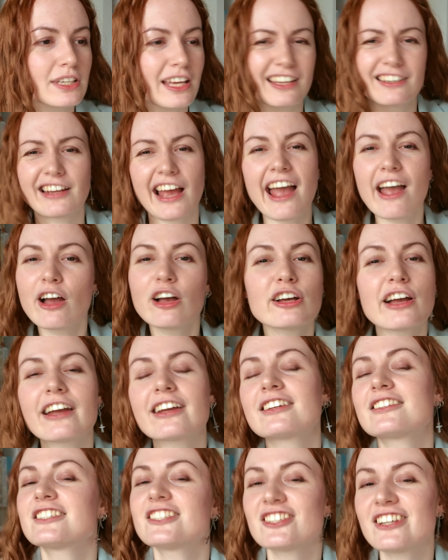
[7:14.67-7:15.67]
and
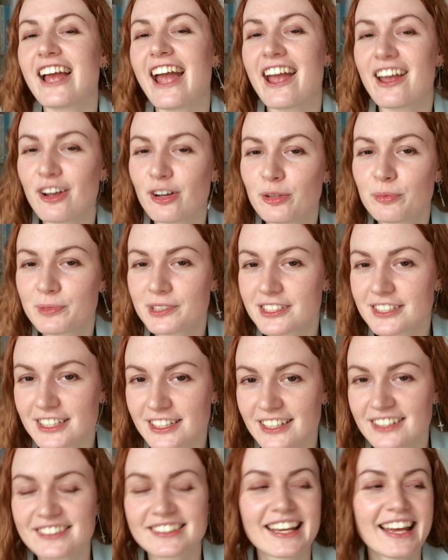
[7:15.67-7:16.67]
I almost
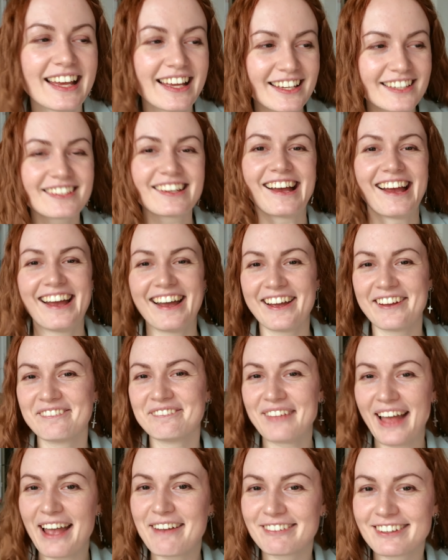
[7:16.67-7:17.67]
did it, so
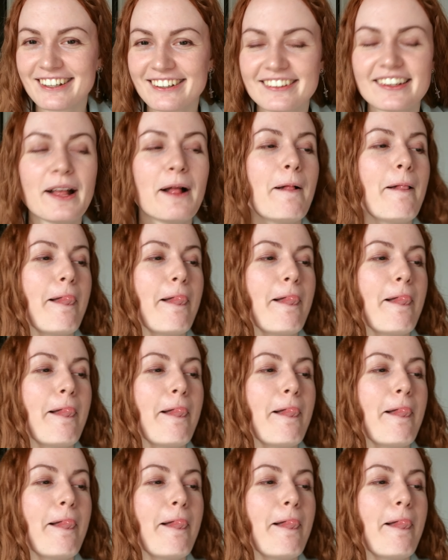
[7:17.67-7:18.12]
I'm good.